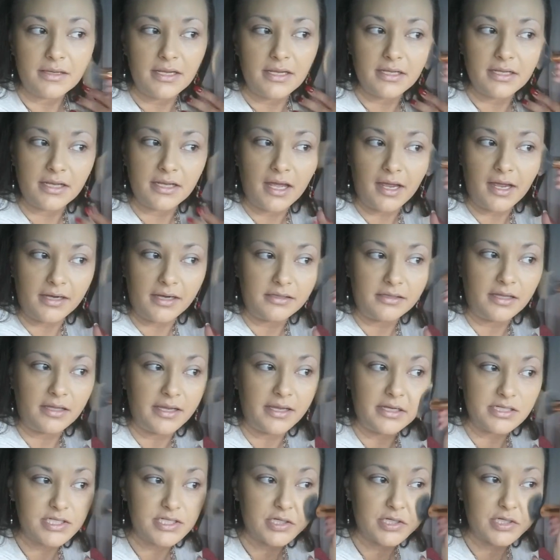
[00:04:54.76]
and
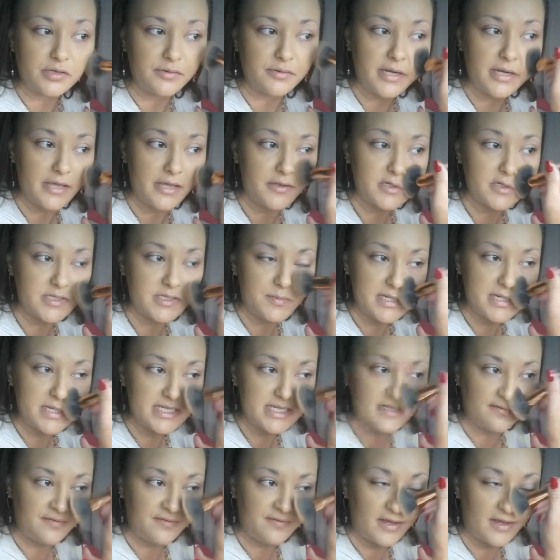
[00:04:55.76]
highlight to create those
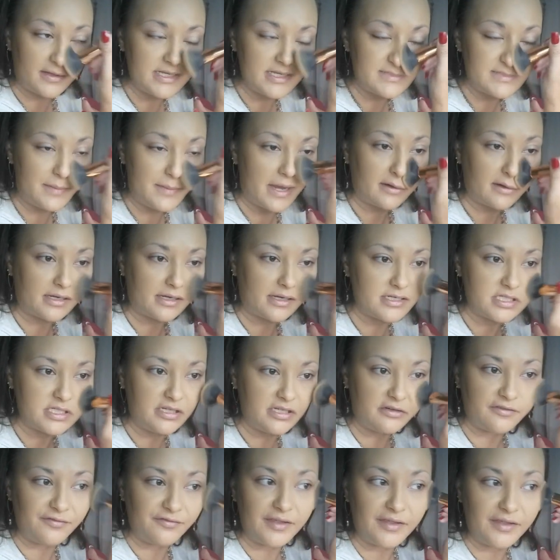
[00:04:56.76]
peaks and valleys back
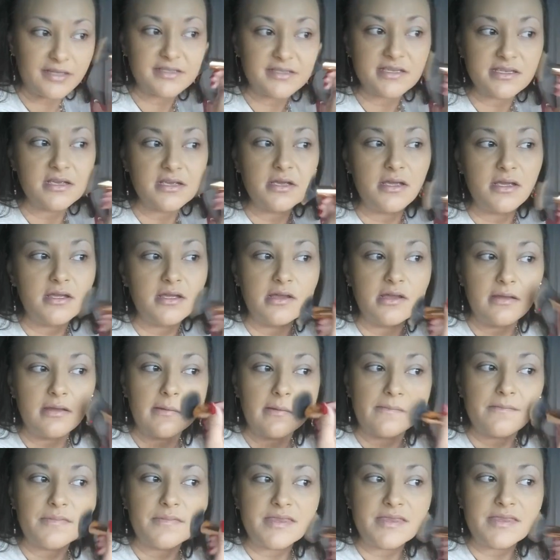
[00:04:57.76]
onto your face.
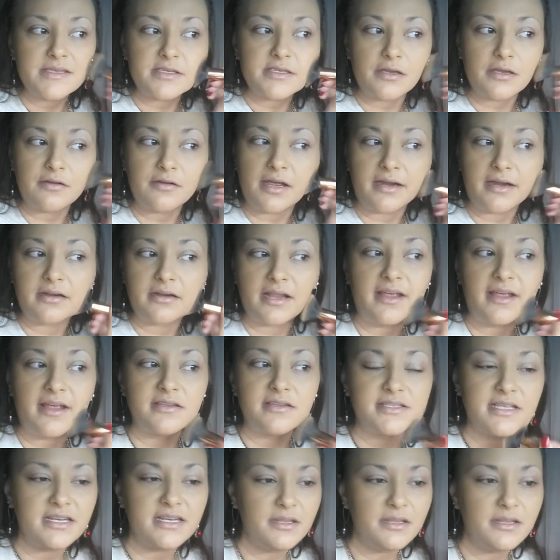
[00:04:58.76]
So
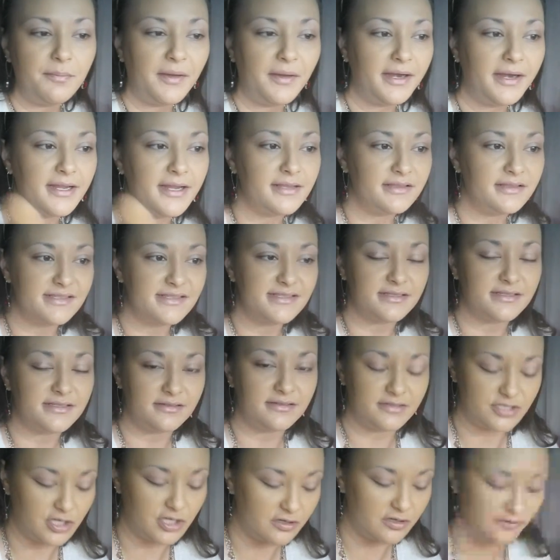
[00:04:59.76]
has anybody,
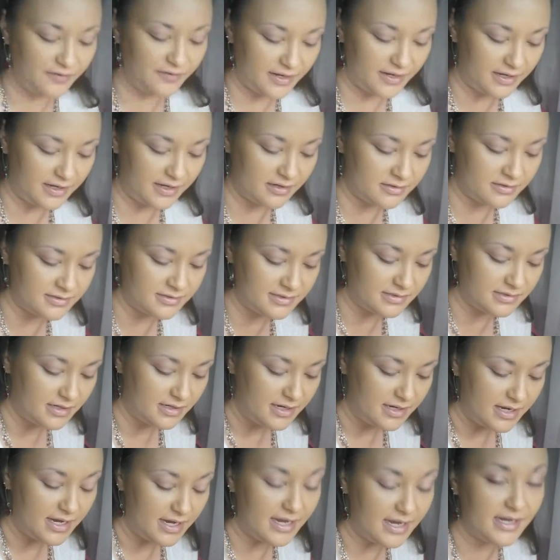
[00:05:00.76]
listen, show of hands,
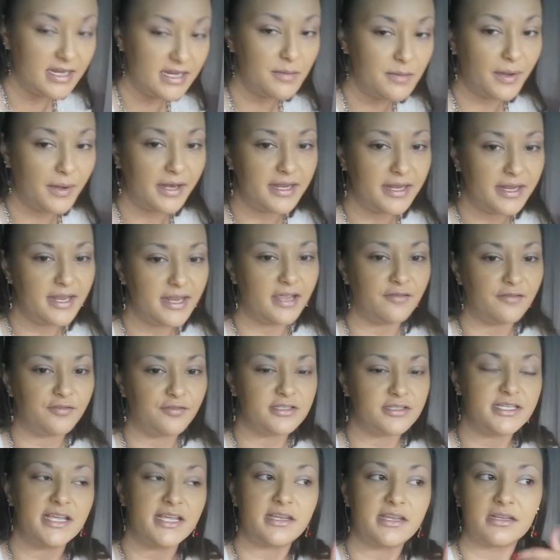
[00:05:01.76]
anybody
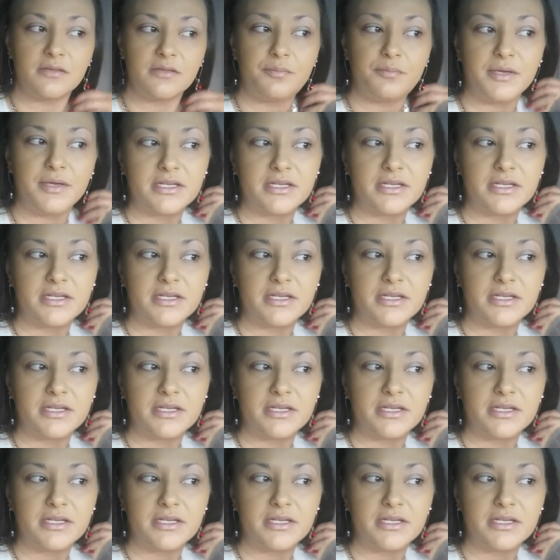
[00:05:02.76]
ever taken a